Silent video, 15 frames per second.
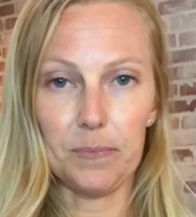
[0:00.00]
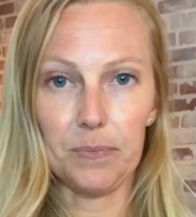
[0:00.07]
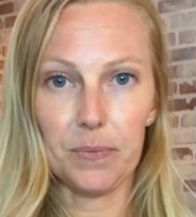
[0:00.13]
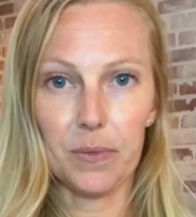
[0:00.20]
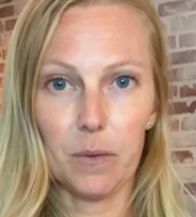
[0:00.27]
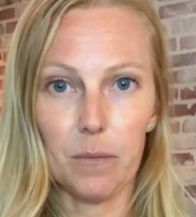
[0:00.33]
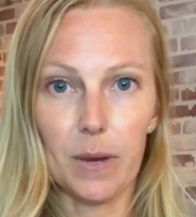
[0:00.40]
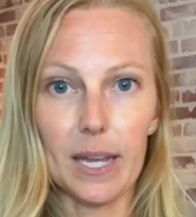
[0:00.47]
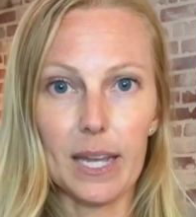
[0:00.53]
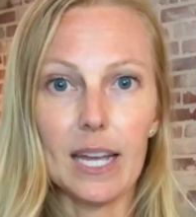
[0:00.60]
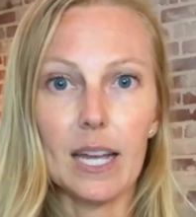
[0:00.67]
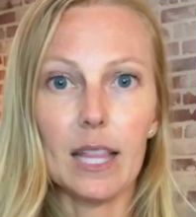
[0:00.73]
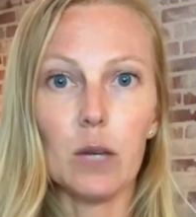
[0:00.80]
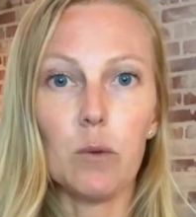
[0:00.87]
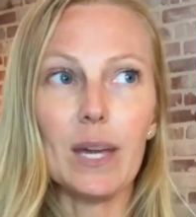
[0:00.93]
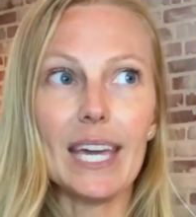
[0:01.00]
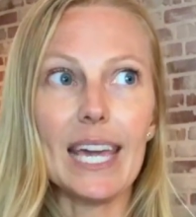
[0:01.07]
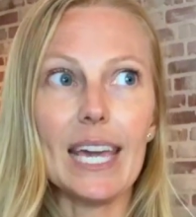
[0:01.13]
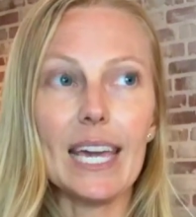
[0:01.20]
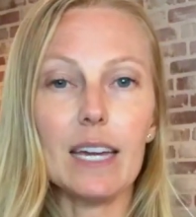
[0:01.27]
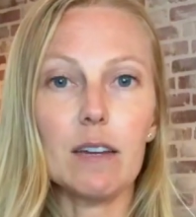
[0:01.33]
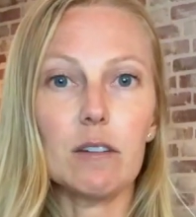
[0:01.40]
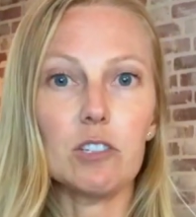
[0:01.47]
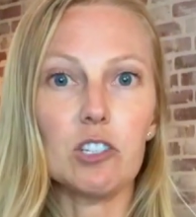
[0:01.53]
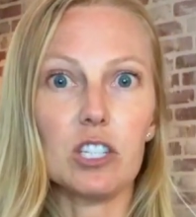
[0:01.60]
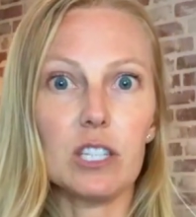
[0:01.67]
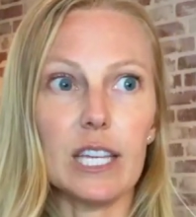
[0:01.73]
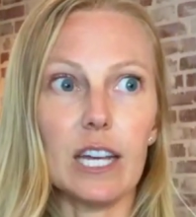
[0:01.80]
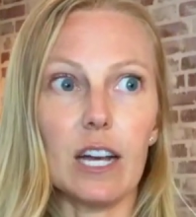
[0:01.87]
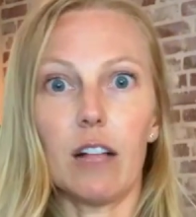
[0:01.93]
right? We can't just
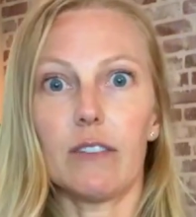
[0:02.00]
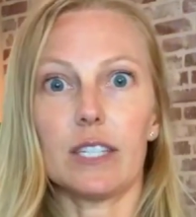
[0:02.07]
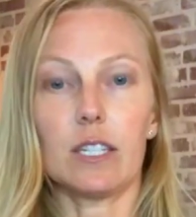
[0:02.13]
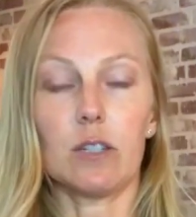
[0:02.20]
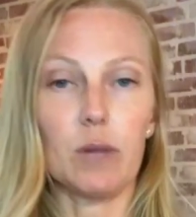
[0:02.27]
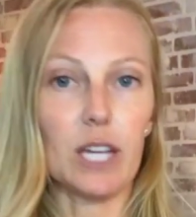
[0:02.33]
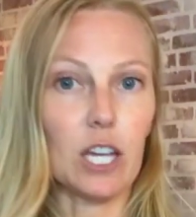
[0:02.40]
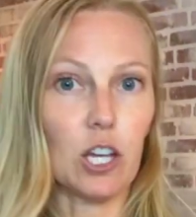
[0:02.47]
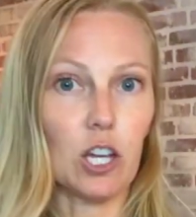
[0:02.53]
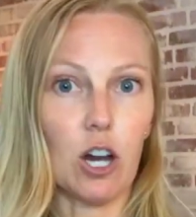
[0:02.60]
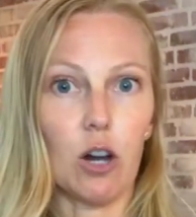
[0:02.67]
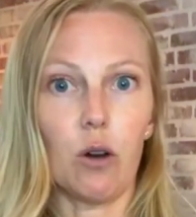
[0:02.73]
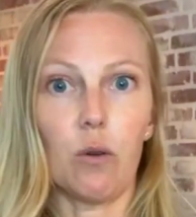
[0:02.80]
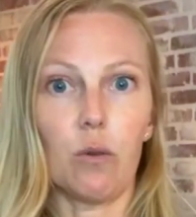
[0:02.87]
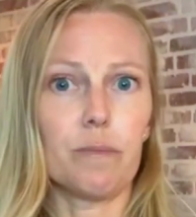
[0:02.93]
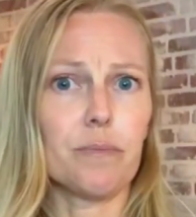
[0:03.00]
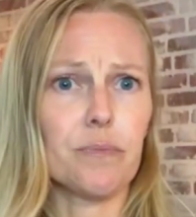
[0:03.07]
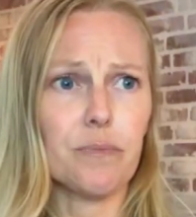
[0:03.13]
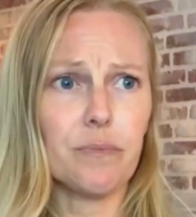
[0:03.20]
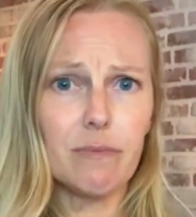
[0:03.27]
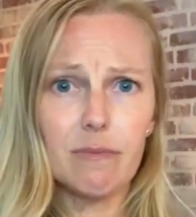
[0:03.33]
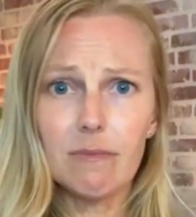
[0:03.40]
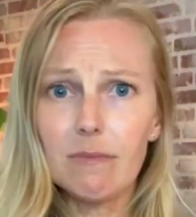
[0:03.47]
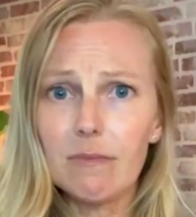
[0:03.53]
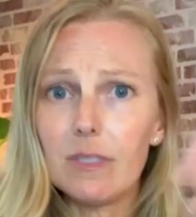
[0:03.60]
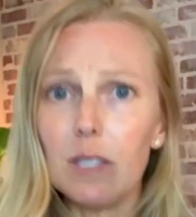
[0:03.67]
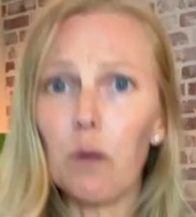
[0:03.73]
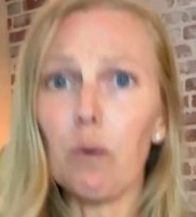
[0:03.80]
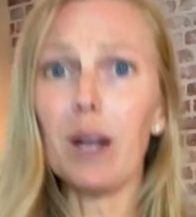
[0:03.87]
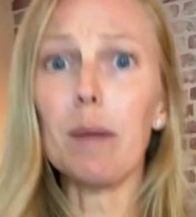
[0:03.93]
think all of a sudden we can go
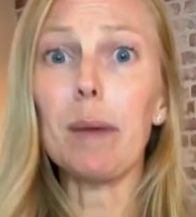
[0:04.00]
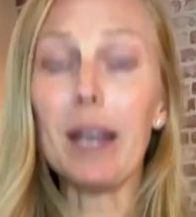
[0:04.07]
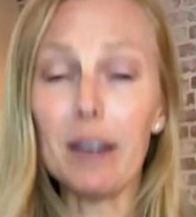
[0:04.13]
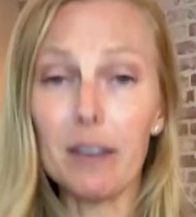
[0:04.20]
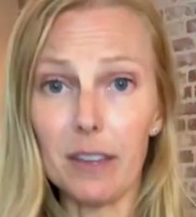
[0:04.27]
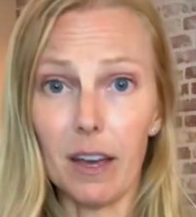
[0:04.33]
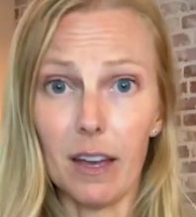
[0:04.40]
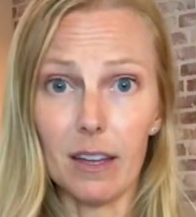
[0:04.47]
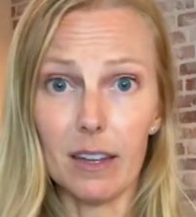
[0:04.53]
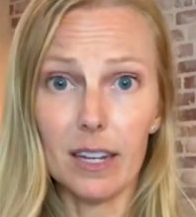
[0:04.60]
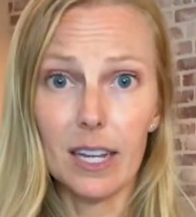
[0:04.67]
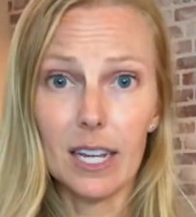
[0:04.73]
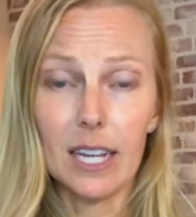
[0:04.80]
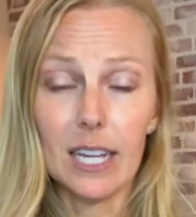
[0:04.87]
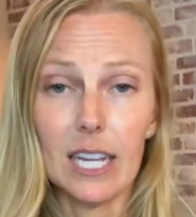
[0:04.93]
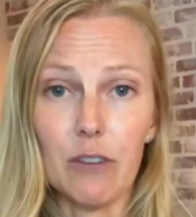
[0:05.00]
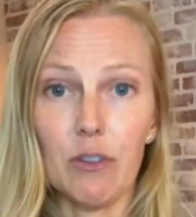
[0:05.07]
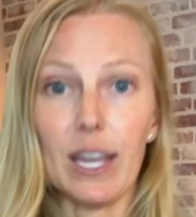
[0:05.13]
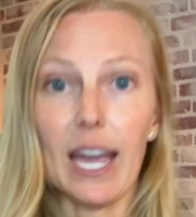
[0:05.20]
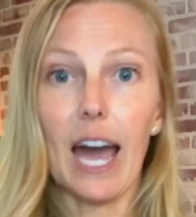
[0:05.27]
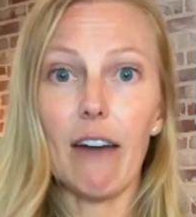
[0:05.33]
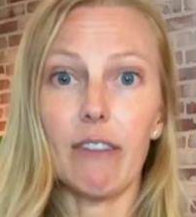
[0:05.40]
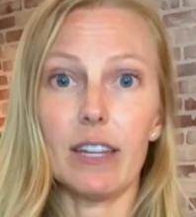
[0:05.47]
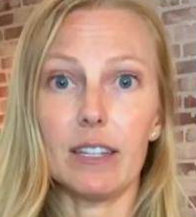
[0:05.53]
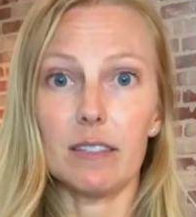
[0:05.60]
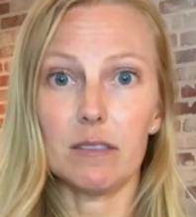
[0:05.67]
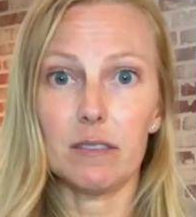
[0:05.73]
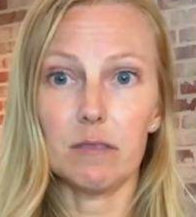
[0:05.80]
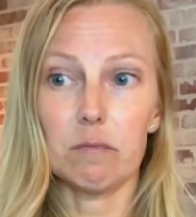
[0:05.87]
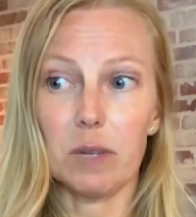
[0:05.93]
run a marathon if we haven't
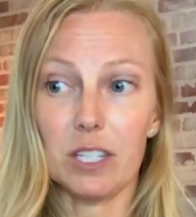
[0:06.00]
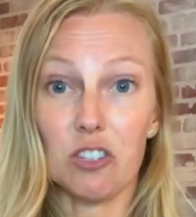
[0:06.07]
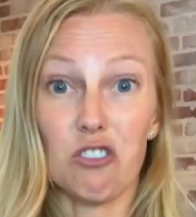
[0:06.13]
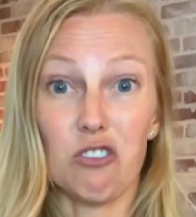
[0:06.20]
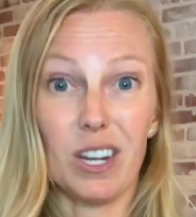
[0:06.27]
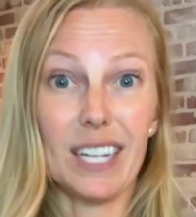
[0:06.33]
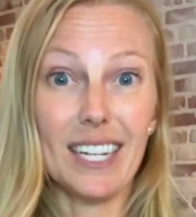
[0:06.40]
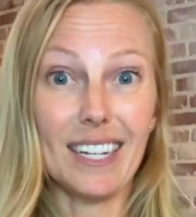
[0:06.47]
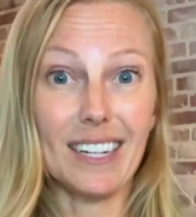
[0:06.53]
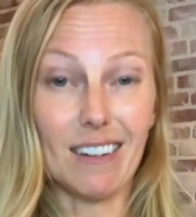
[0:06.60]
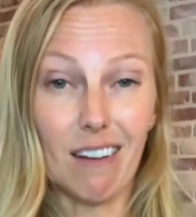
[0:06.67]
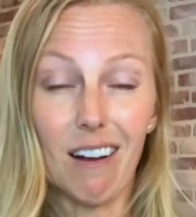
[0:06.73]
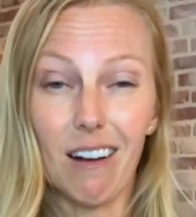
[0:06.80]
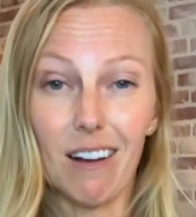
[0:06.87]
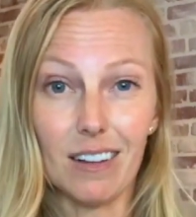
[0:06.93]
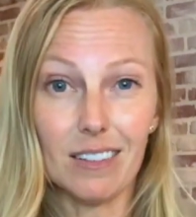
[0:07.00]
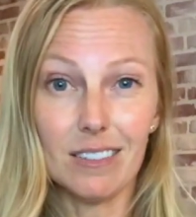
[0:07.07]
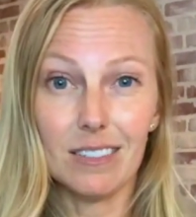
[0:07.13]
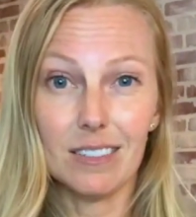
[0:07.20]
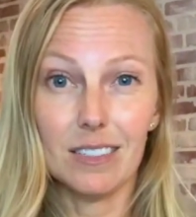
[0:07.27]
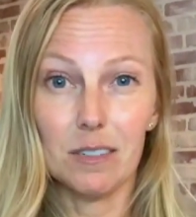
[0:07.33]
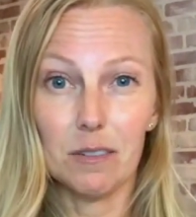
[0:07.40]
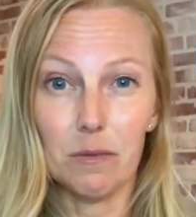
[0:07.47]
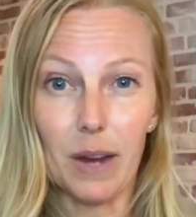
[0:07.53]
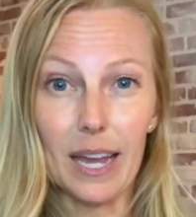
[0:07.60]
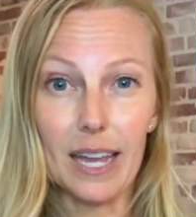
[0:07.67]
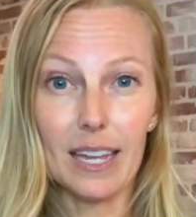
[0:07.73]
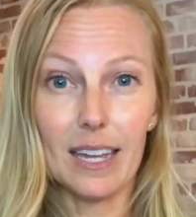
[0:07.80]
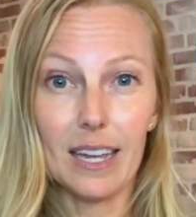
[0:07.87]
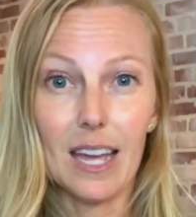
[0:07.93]
been training at all,
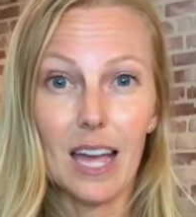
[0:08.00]
right?